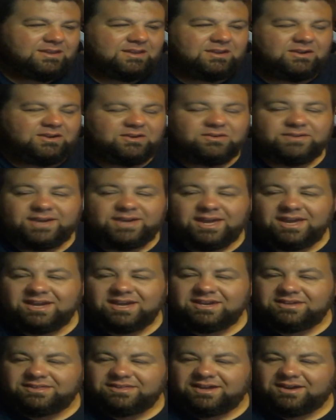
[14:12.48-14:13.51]

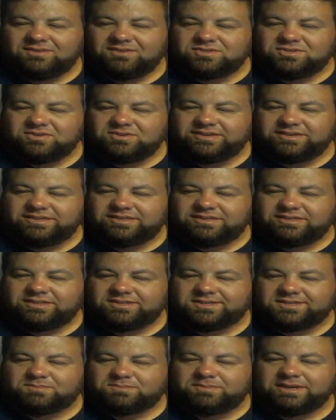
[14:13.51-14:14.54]
Okay, that'll do it.
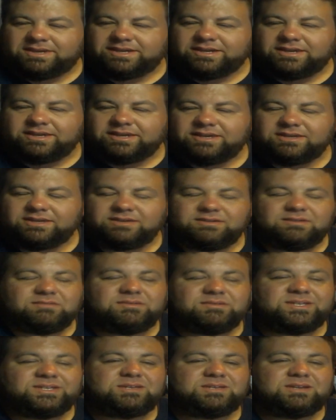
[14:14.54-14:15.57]
This has been
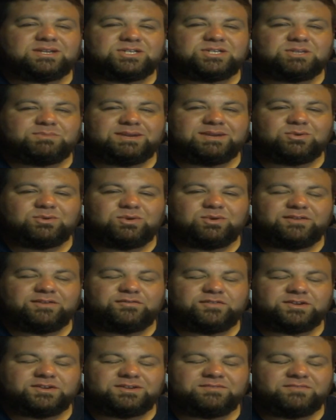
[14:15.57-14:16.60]
this has actually been quite a
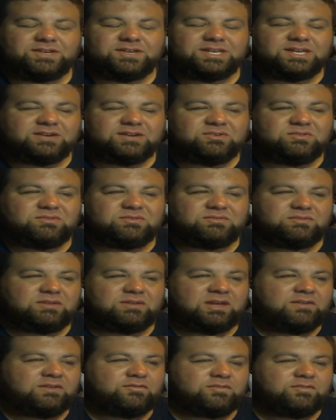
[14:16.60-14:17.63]
funny
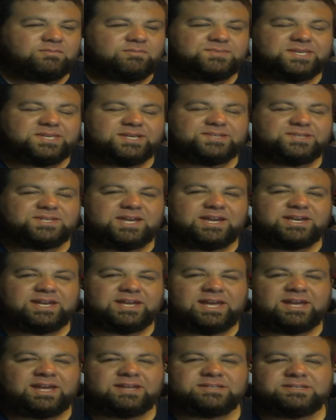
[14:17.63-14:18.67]
video from Zigzag
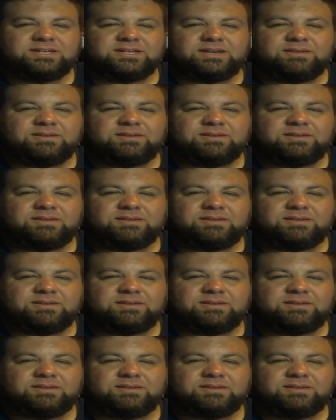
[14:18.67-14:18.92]
and